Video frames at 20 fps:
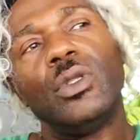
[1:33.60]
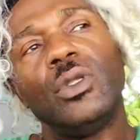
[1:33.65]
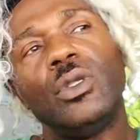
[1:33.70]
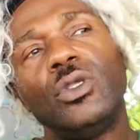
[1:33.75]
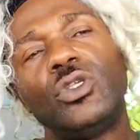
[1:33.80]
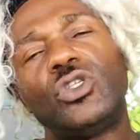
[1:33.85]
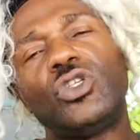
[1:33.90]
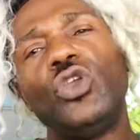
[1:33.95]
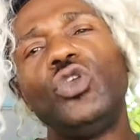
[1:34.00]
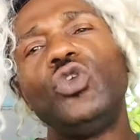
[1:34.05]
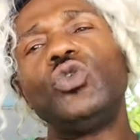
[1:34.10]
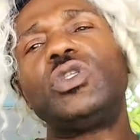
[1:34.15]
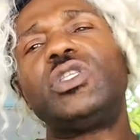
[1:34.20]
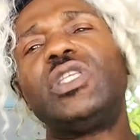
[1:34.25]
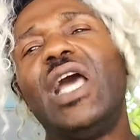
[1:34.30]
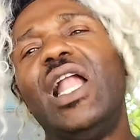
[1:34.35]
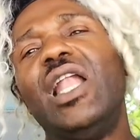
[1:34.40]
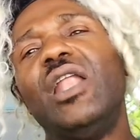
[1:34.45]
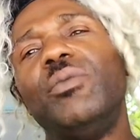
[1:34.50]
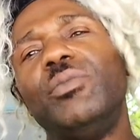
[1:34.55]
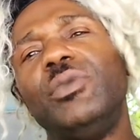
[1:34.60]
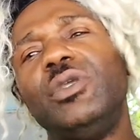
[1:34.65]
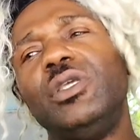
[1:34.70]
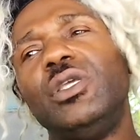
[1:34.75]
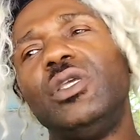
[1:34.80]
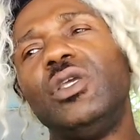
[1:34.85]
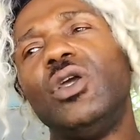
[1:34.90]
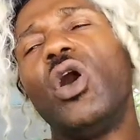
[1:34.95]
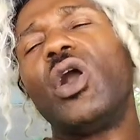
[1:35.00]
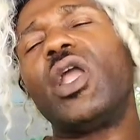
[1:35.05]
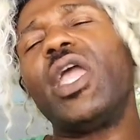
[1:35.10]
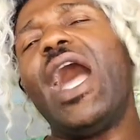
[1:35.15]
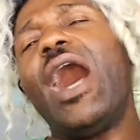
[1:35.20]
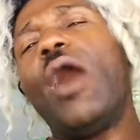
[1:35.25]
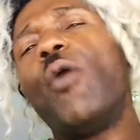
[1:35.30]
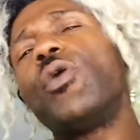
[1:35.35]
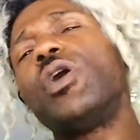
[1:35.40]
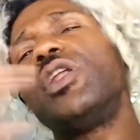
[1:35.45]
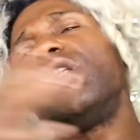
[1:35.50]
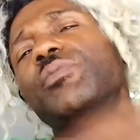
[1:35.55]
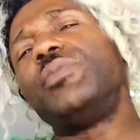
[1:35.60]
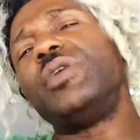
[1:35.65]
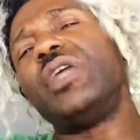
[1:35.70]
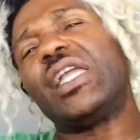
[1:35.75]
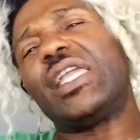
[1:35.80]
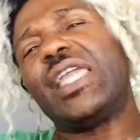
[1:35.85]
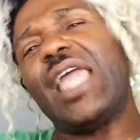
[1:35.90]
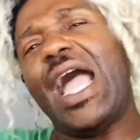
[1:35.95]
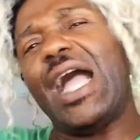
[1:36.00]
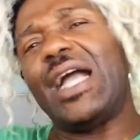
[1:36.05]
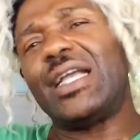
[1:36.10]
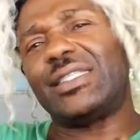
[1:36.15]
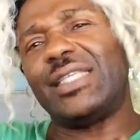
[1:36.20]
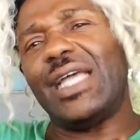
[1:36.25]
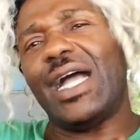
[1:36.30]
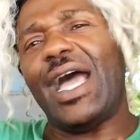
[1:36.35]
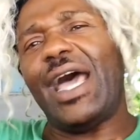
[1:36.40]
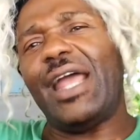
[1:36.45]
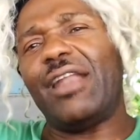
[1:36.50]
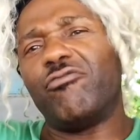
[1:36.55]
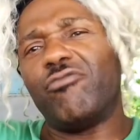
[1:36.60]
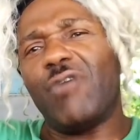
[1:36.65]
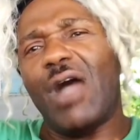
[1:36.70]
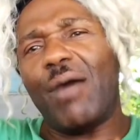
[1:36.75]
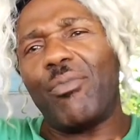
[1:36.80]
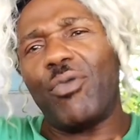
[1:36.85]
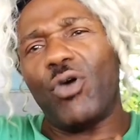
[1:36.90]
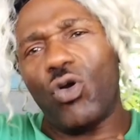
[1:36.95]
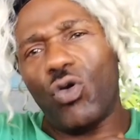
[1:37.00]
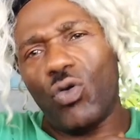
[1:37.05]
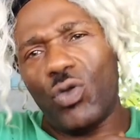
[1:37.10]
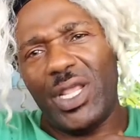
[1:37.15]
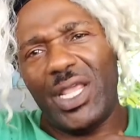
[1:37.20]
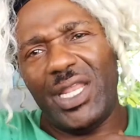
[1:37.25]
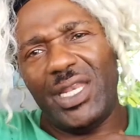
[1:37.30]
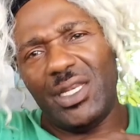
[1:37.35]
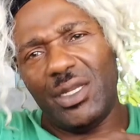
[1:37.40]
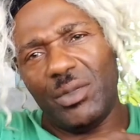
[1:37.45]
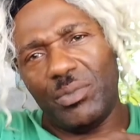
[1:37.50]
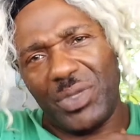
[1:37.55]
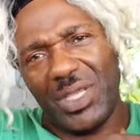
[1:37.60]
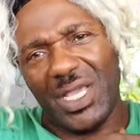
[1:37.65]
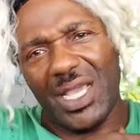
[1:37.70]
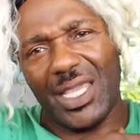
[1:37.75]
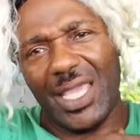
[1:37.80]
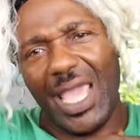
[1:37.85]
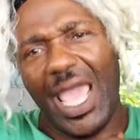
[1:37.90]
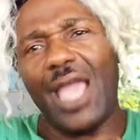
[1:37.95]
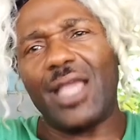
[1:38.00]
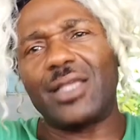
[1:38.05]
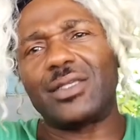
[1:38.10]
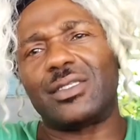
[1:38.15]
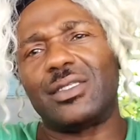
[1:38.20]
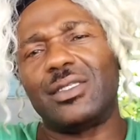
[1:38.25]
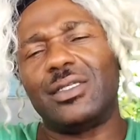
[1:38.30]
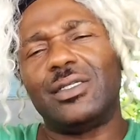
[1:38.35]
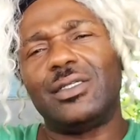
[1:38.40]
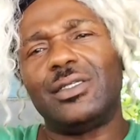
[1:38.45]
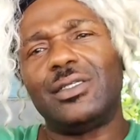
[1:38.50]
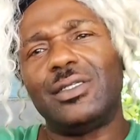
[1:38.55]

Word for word: So you telling me, okay, I want to be a gangster. I gotta rob an old lady to be a gangster.